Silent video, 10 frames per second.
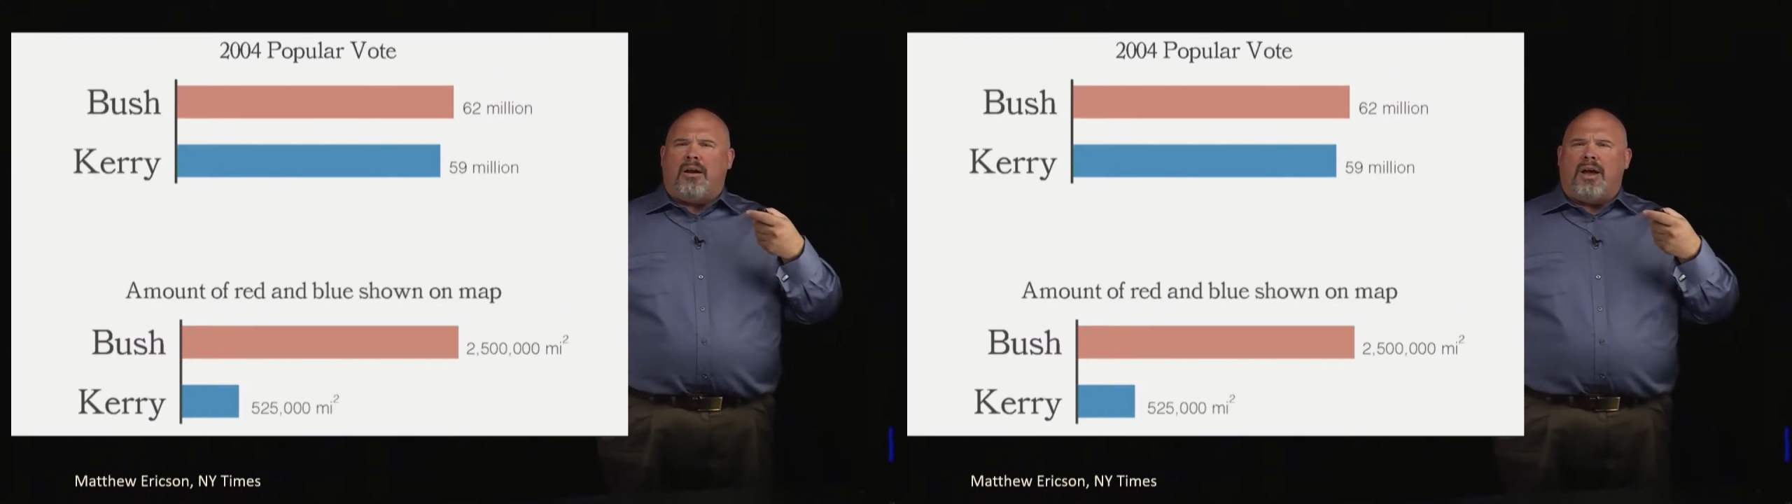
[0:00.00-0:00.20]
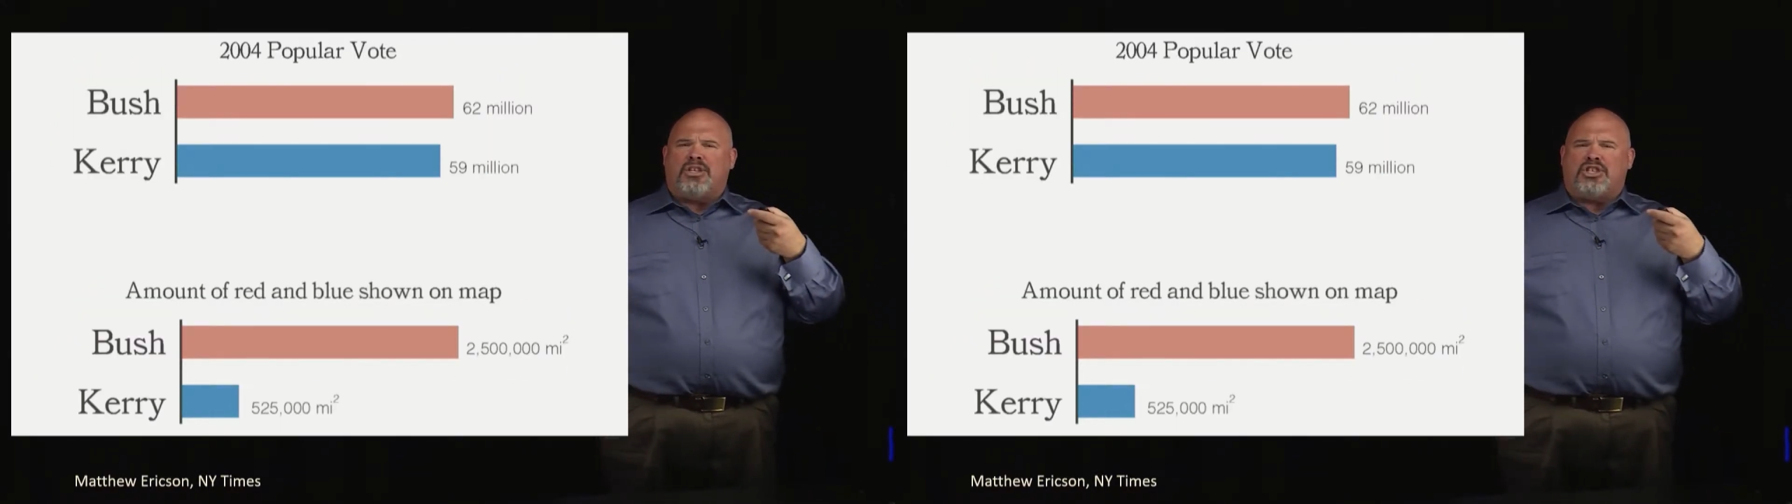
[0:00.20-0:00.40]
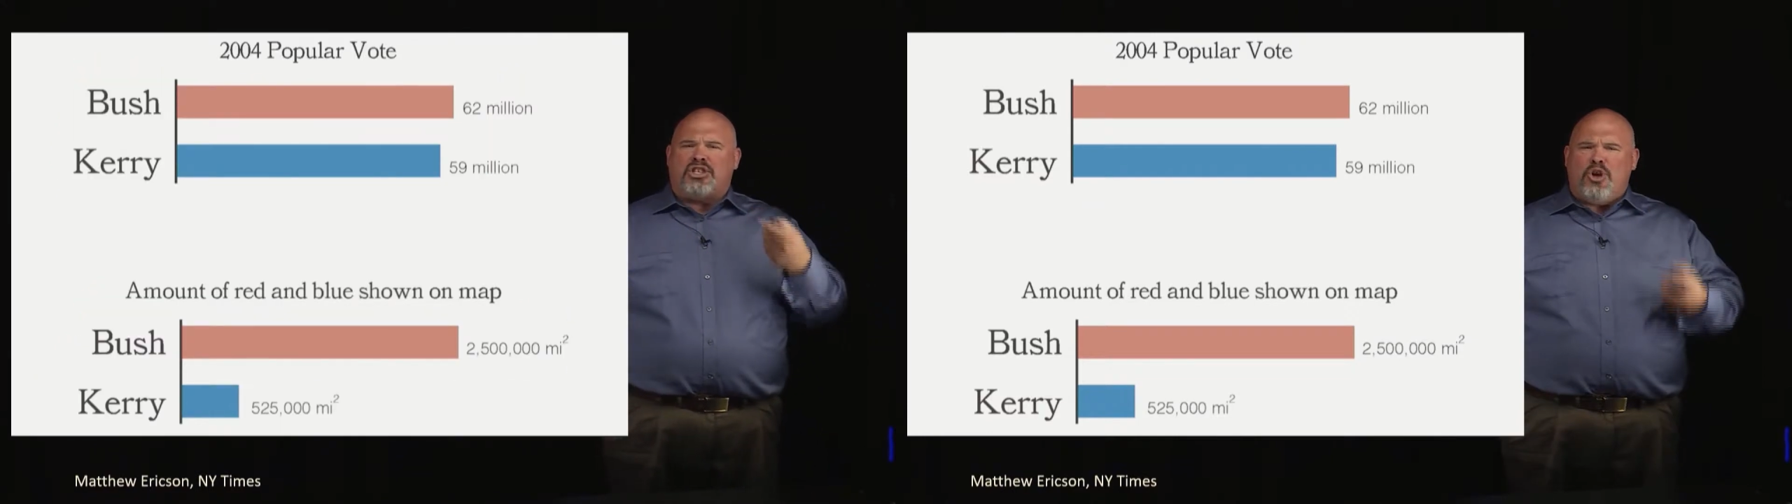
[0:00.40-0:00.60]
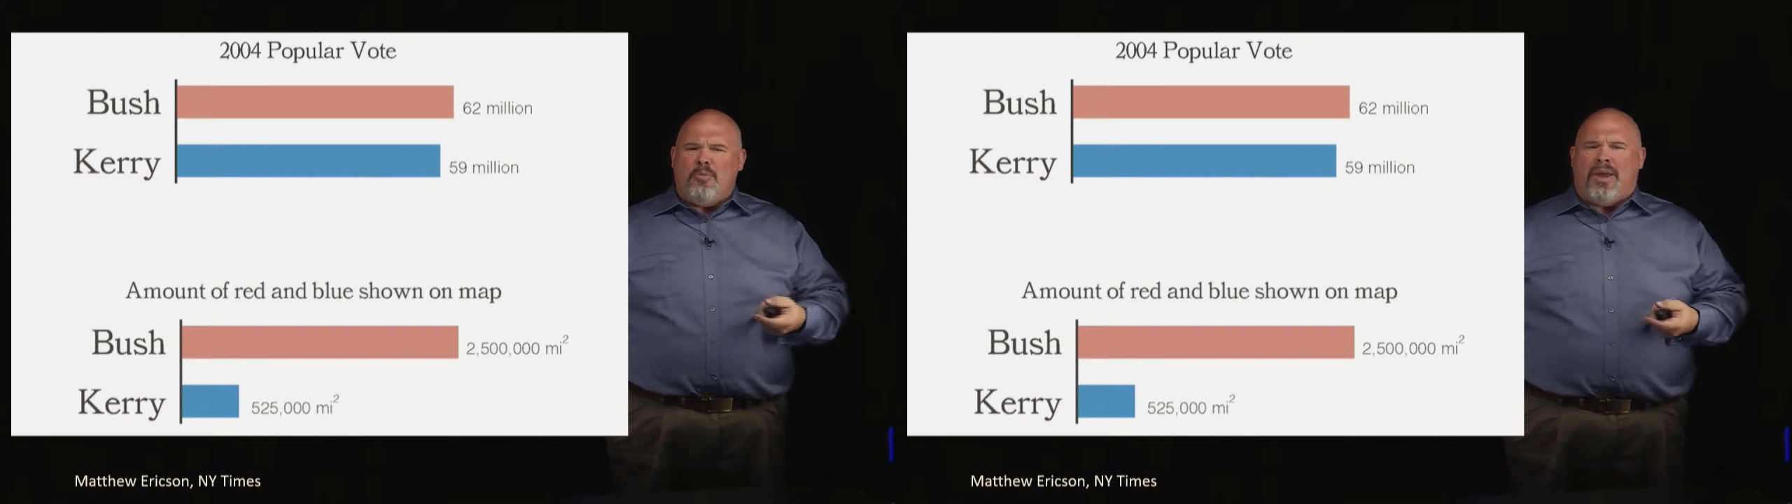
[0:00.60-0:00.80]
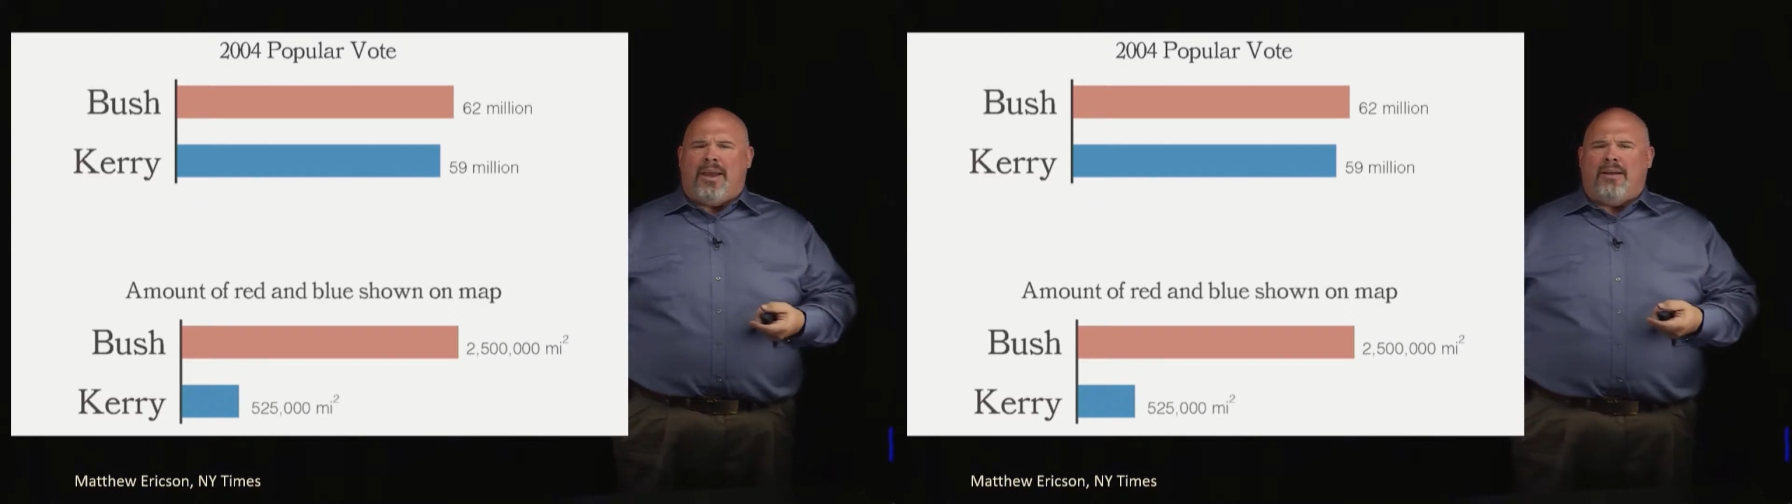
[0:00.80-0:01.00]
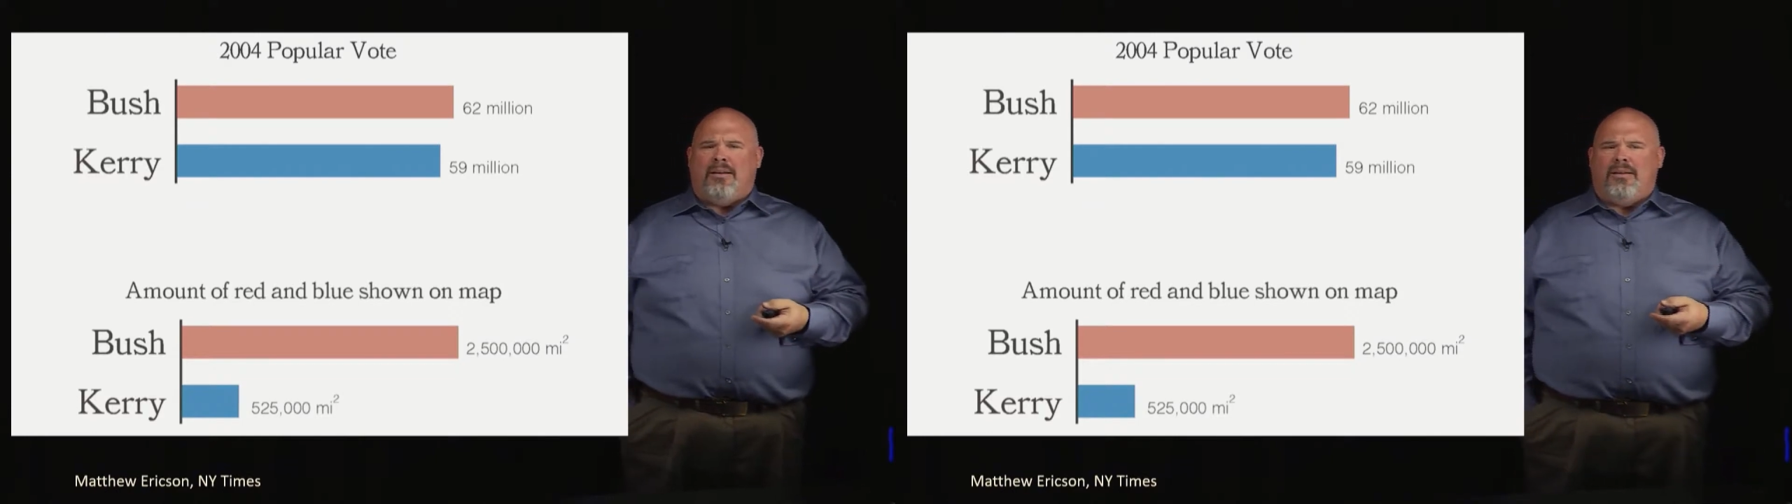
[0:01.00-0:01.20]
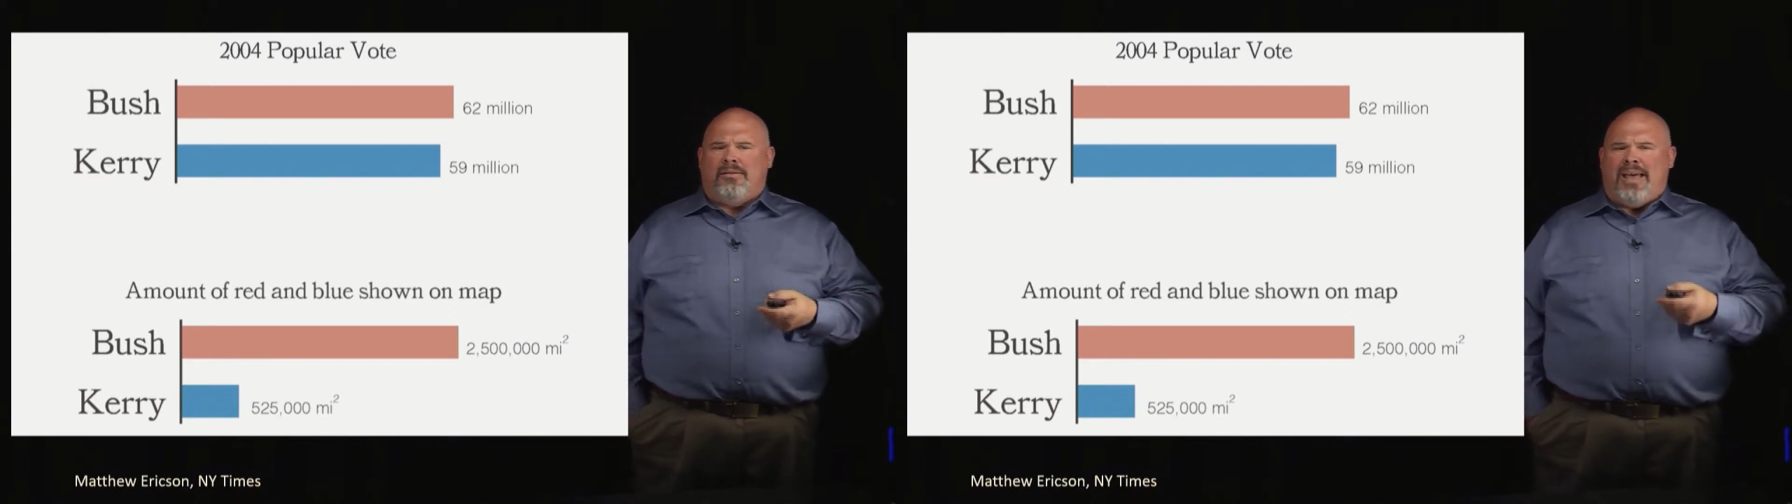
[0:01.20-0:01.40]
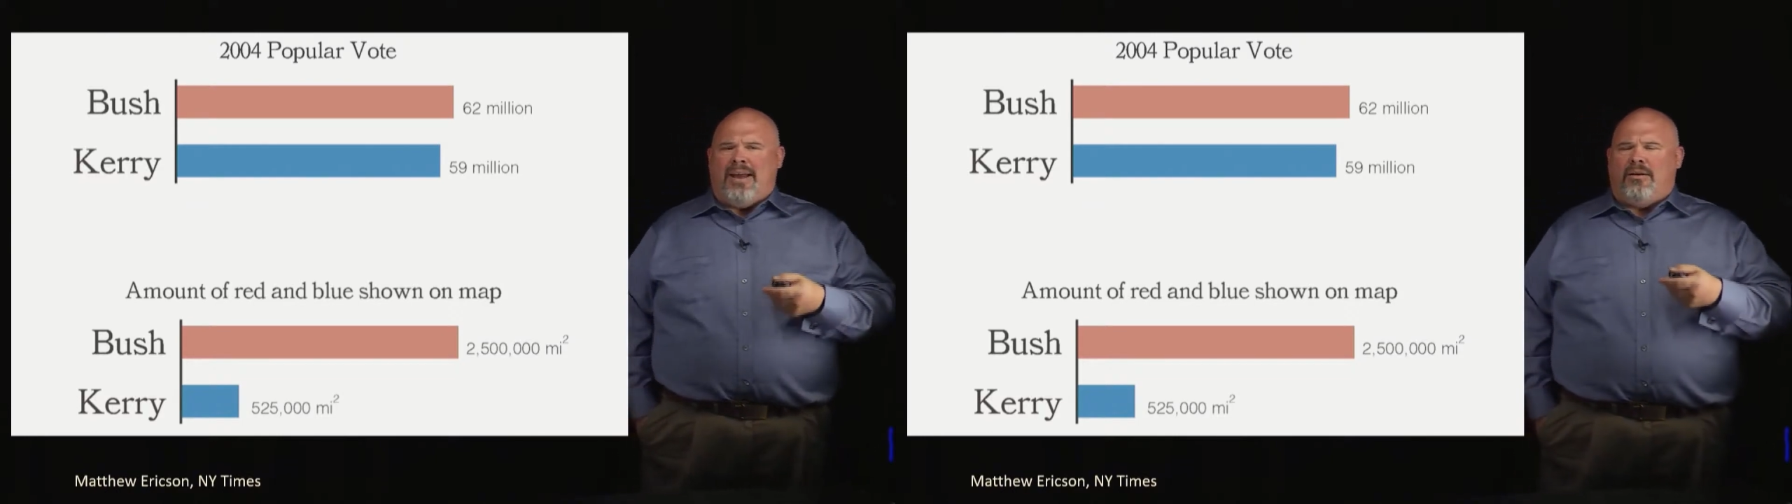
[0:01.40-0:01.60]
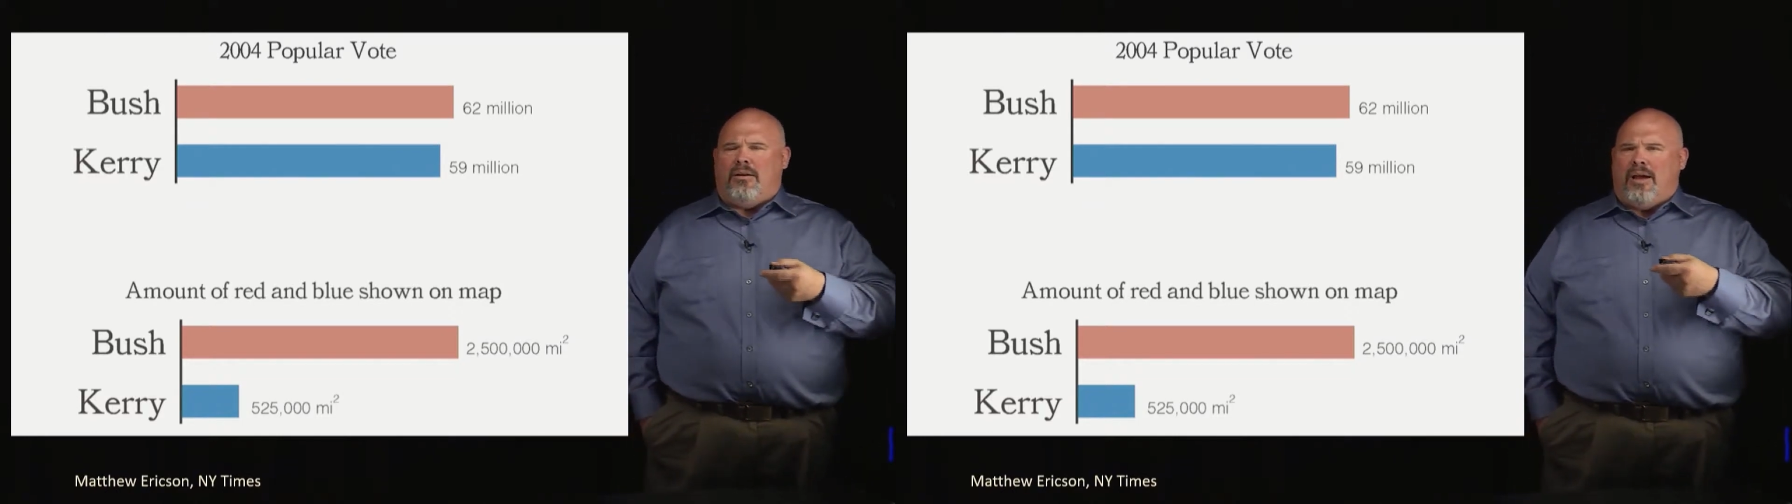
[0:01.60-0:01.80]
assuming that,